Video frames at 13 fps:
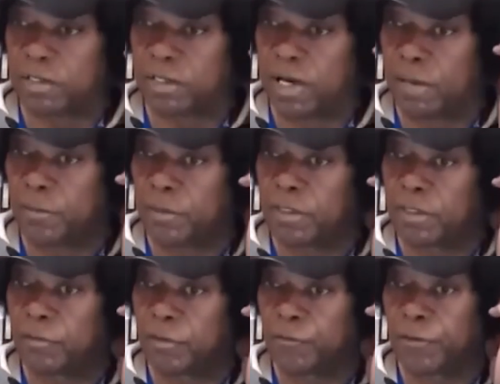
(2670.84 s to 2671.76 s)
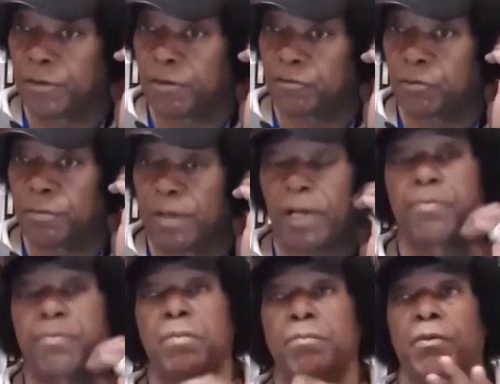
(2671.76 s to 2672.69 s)
commonly referred to by
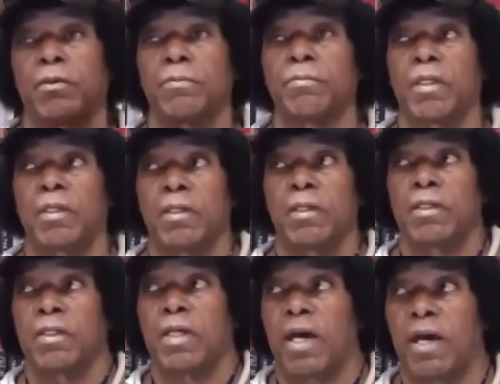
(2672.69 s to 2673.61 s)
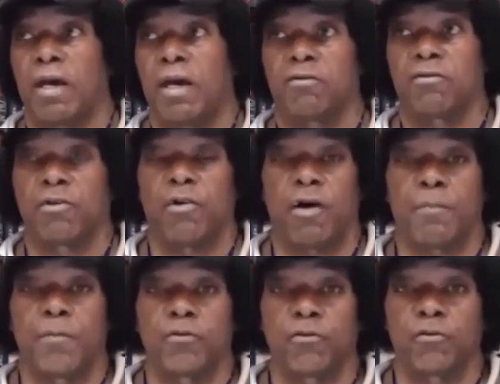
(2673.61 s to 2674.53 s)
people as the
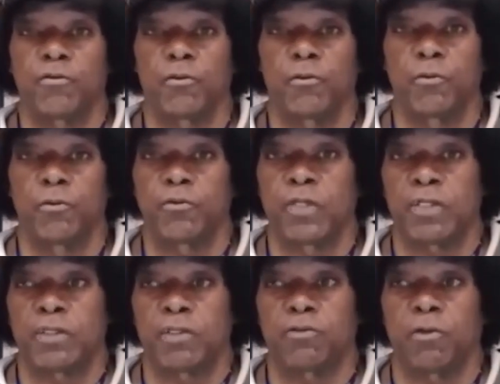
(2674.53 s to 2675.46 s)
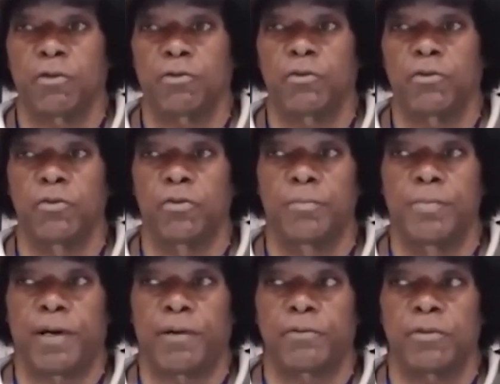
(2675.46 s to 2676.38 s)
carpenter's tools that they talk to you
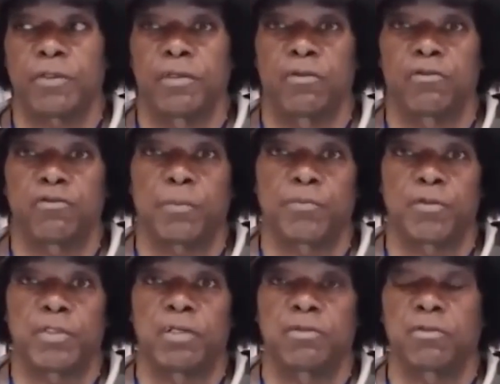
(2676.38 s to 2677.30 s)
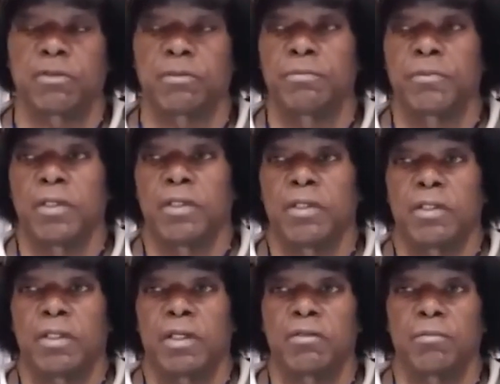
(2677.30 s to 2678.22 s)
about in the Septuaginta
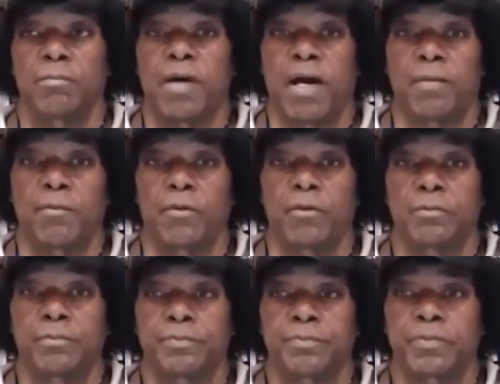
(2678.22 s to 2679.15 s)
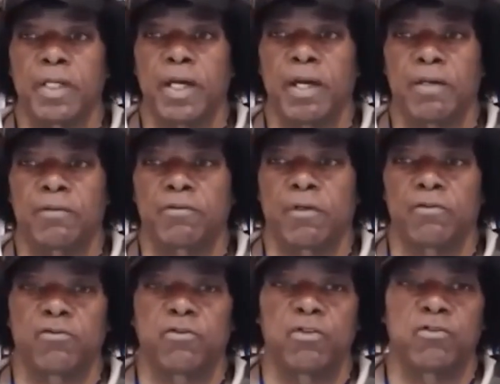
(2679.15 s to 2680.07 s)
and the Bible as
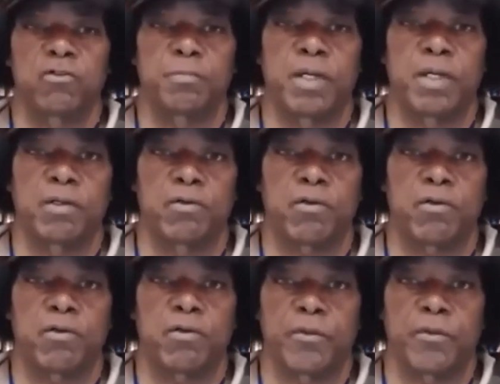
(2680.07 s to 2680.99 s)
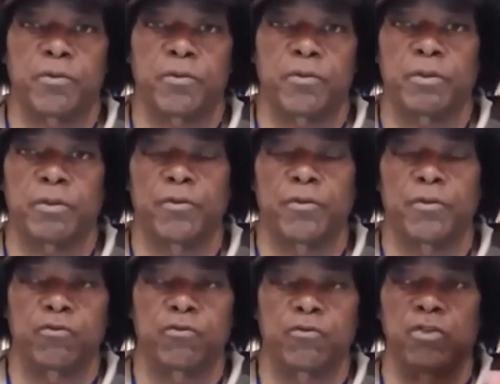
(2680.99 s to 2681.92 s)
Jesus being a carpenter. Of
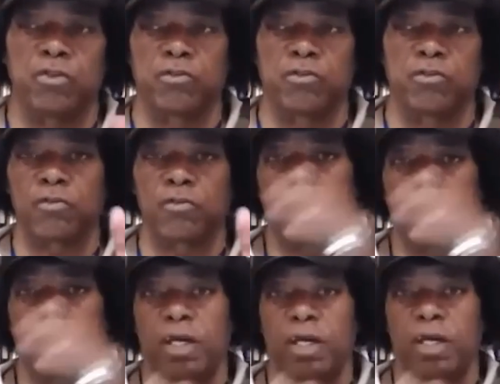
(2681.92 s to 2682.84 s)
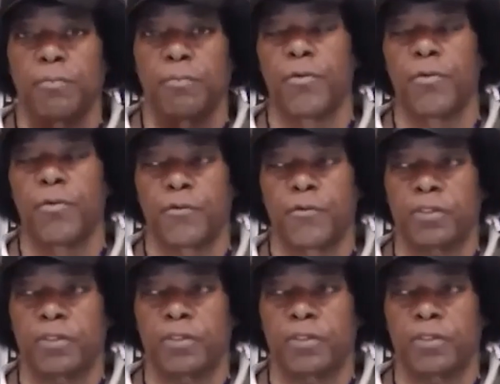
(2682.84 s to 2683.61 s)
course, Jesus, anthropomorphic,